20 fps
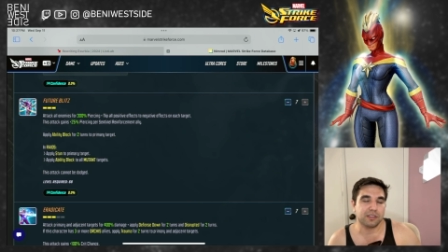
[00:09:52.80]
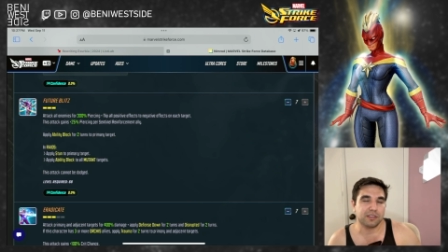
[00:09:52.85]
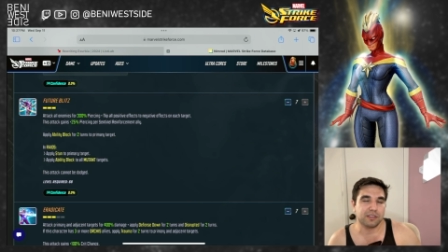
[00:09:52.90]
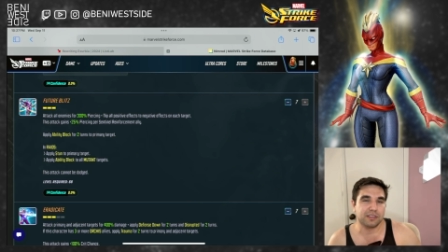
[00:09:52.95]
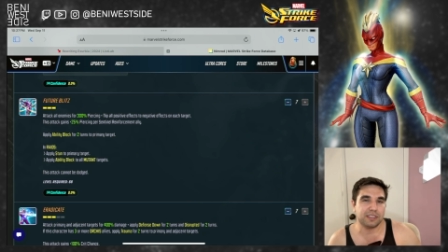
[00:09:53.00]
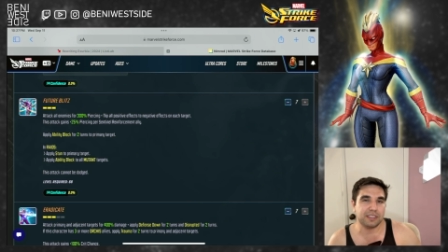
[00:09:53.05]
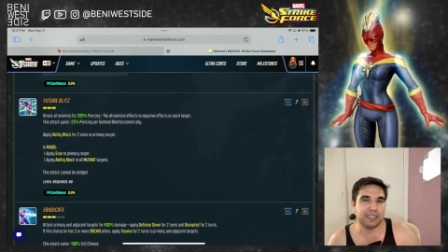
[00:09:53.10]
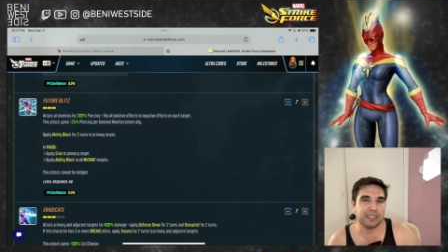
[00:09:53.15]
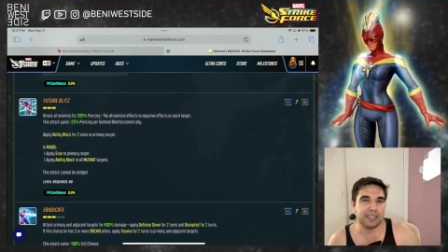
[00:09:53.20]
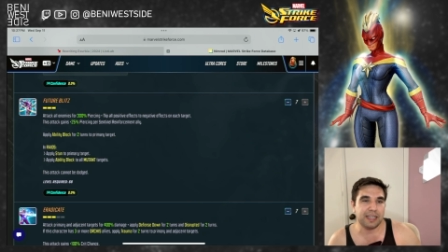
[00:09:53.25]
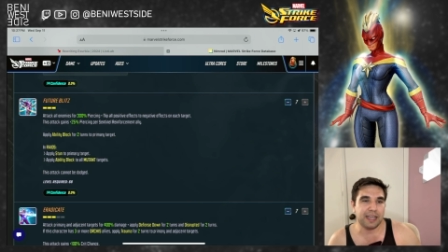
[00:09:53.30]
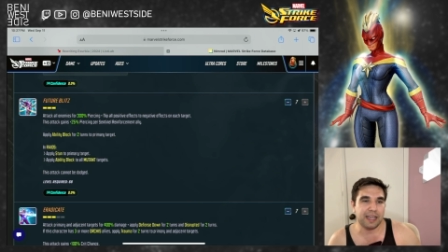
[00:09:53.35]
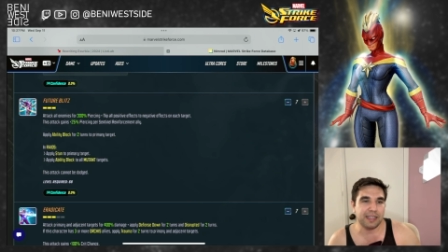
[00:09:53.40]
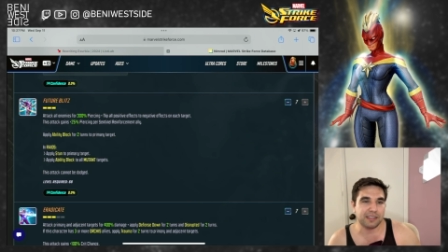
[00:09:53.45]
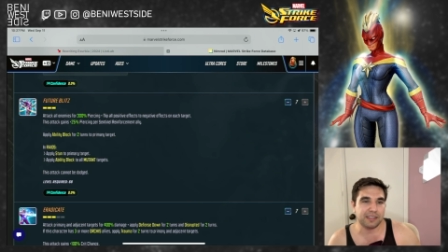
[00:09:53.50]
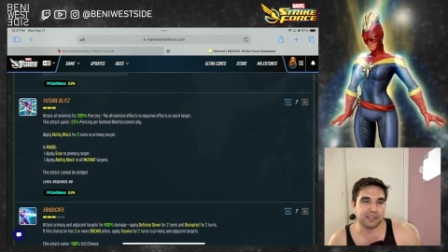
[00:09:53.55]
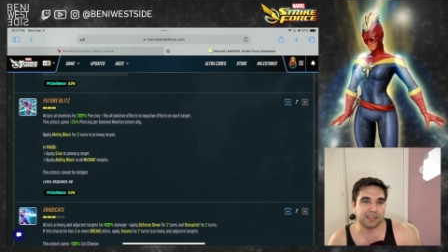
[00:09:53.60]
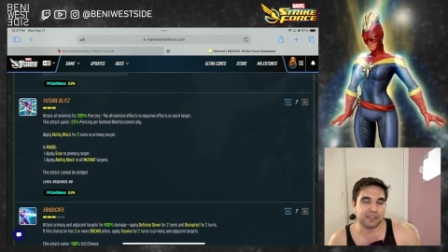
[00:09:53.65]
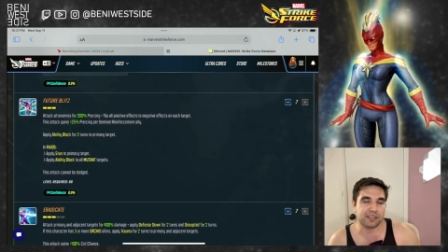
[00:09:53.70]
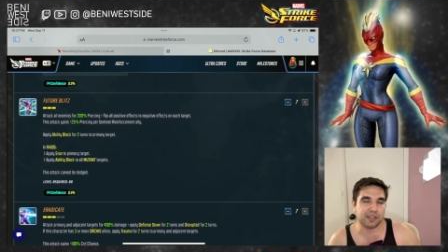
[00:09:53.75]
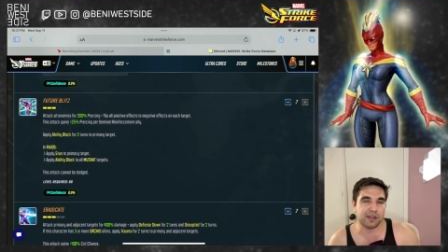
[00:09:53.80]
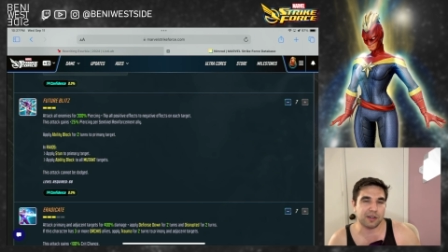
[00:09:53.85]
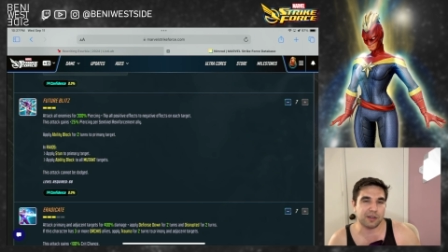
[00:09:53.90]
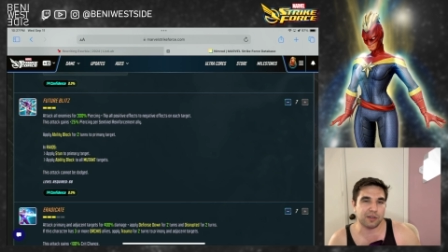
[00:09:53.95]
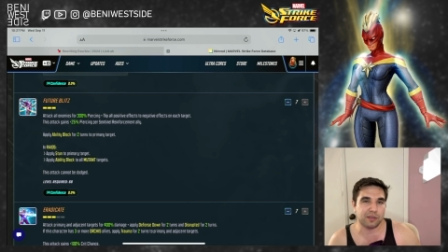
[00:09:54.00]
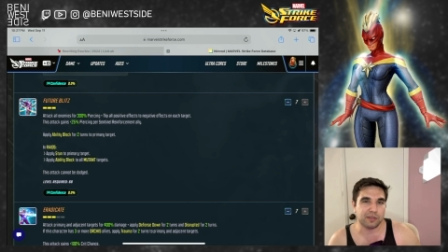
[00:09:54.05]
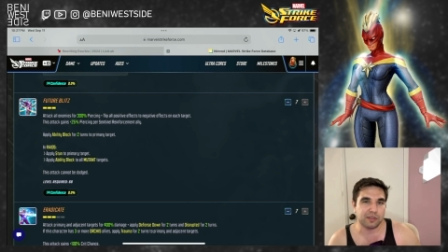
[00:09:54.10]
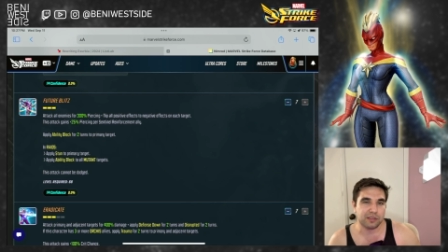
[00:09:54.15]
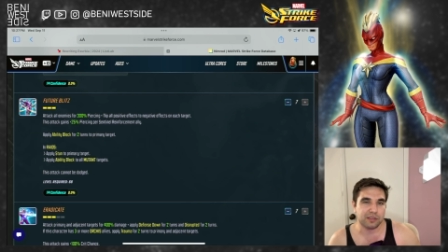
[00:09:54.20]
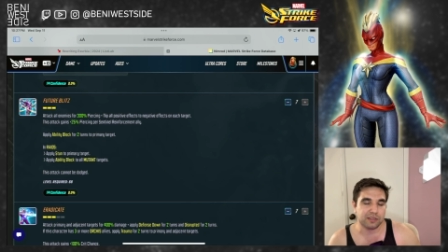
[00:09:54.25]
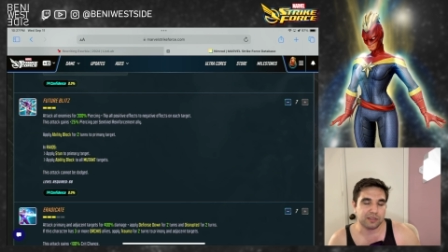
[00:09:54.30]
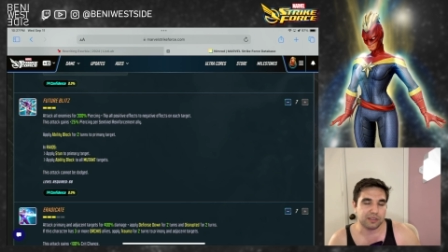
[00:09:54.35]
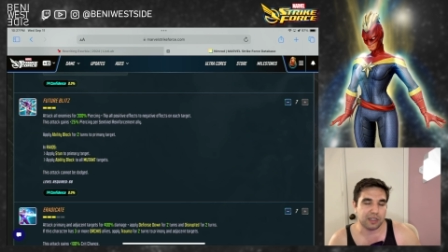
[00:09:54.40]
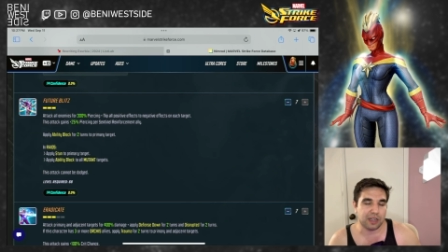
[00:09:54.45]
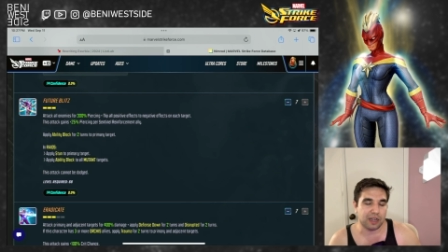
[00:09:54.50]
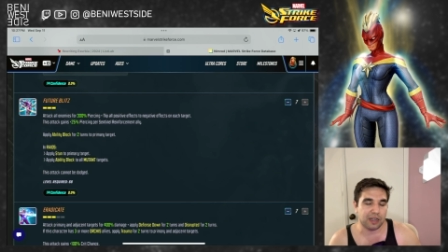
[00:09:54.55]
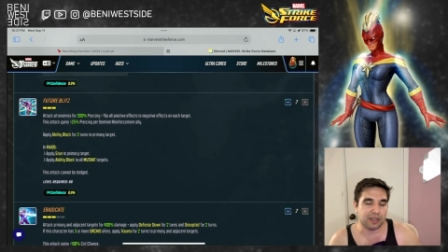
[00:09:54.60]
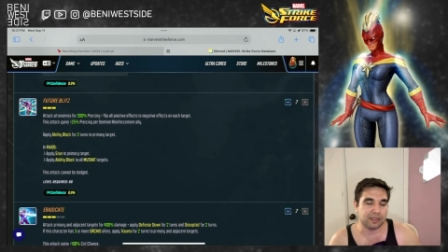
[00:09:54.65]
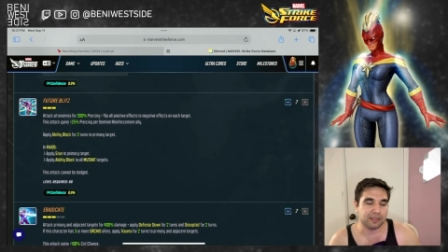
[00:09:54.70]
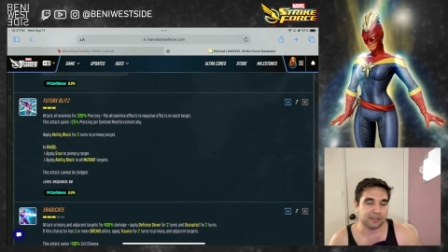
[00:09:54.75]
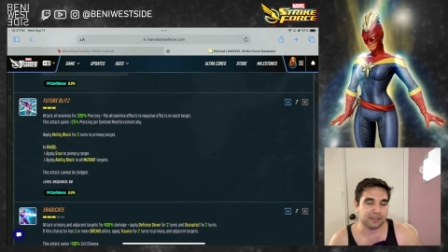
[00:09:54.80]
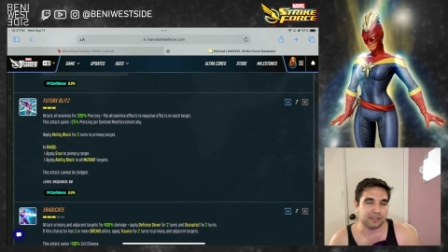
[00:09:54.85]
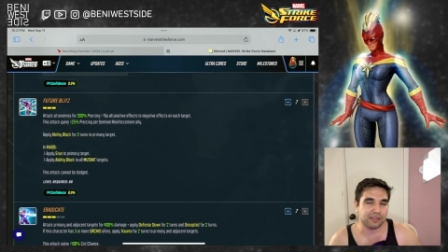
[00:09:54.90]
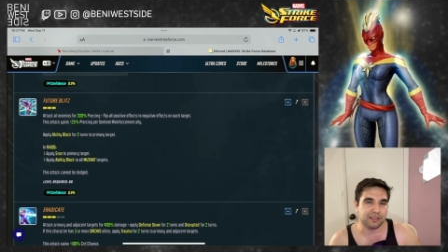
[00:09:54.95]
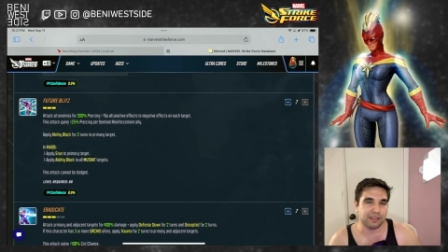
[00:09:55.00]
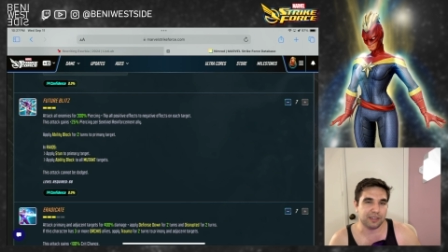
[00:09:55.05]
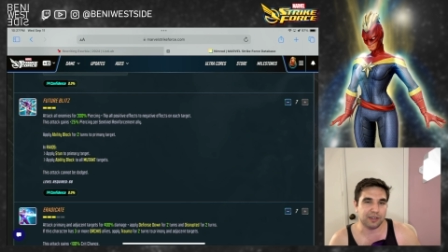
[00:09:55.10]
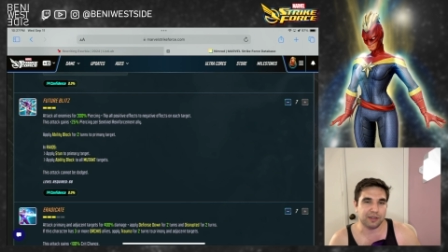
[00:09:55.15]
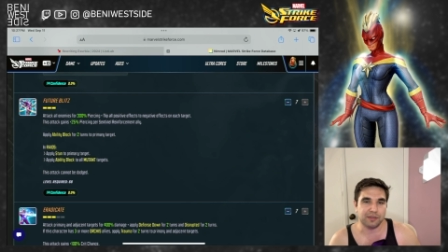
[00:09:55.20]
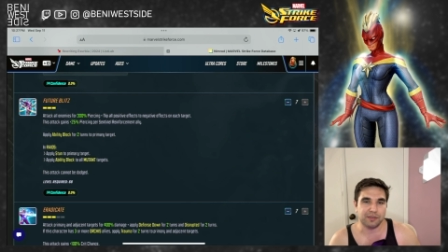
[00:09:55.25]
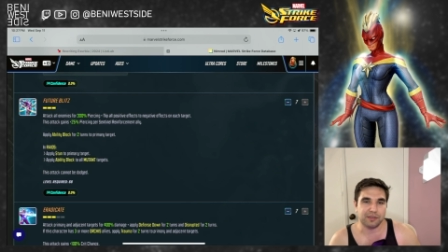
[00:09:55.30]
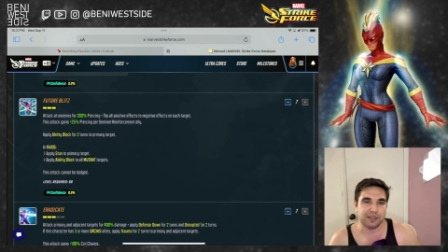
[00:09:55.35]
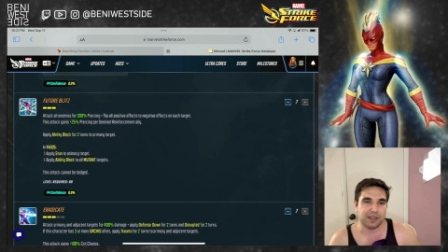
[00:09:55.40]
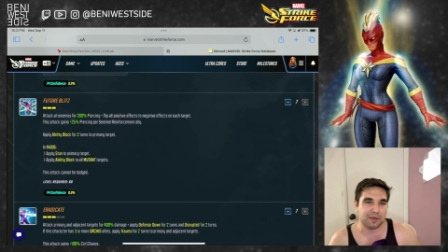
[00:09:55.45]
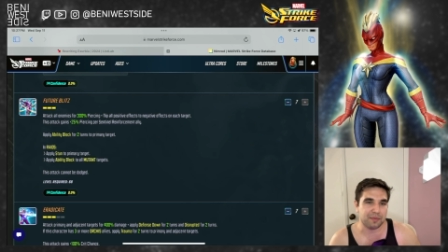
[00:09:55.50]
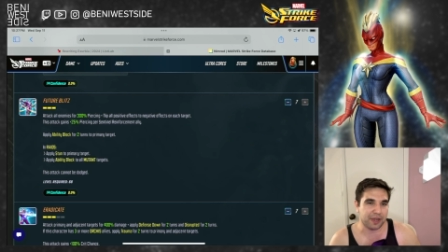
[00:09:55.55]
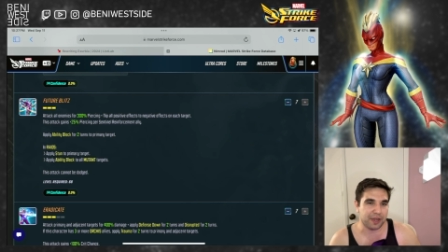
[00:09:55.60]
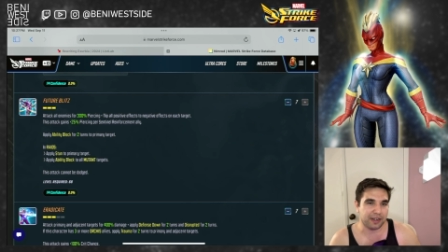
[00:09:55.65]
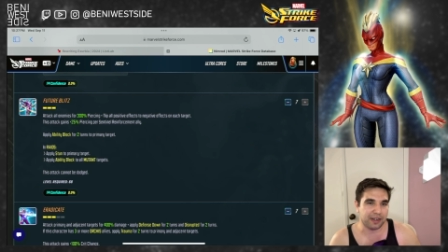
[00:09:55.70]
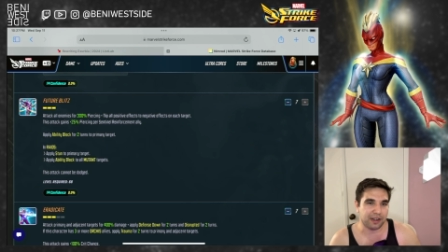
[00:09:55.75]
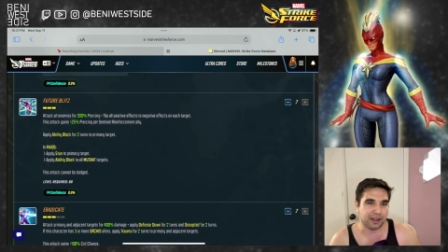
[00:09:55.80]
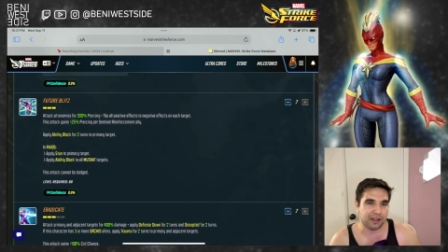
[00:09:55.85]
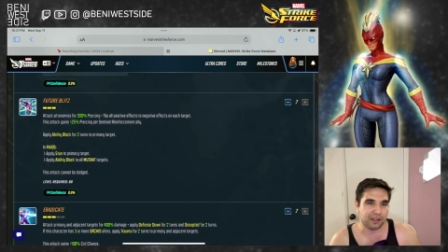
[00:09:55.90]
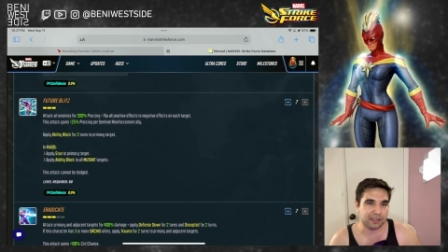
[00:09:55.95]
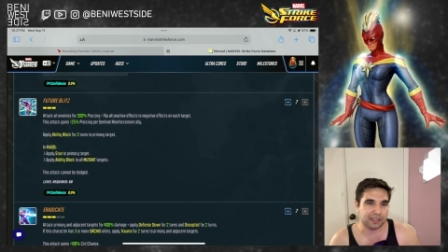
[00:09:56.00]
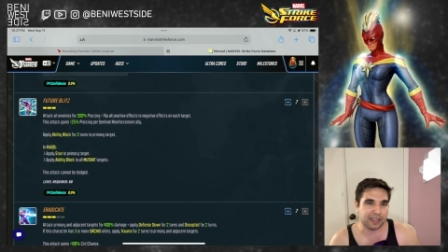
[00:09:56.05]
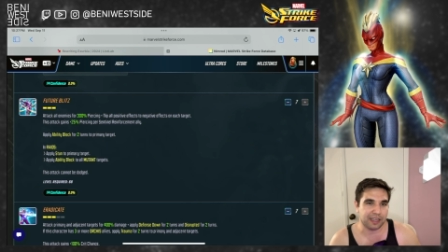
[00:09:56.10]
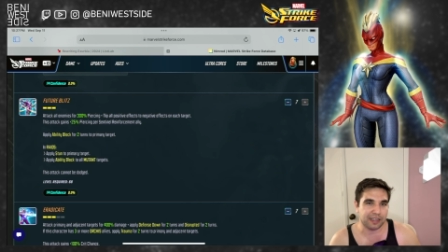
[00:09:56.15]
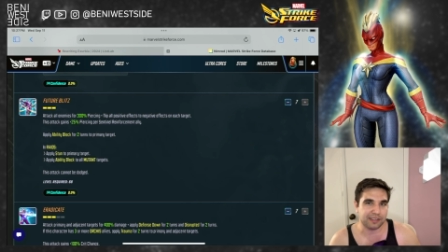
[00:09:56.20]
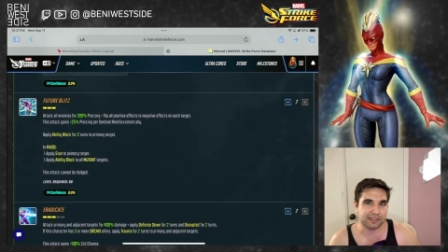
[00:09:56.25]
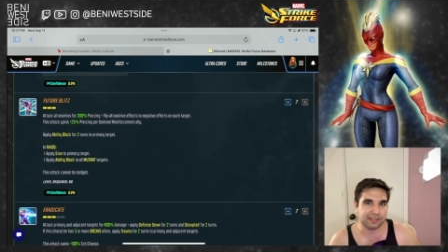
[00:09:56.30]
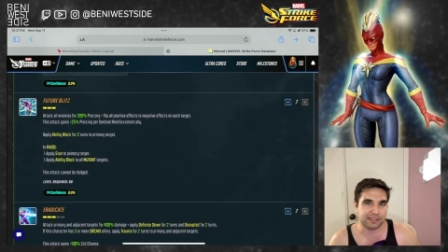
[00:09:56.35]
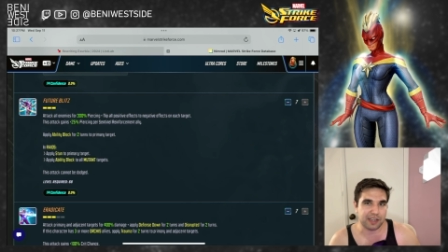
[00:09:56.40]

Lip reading: DD8, so it might all get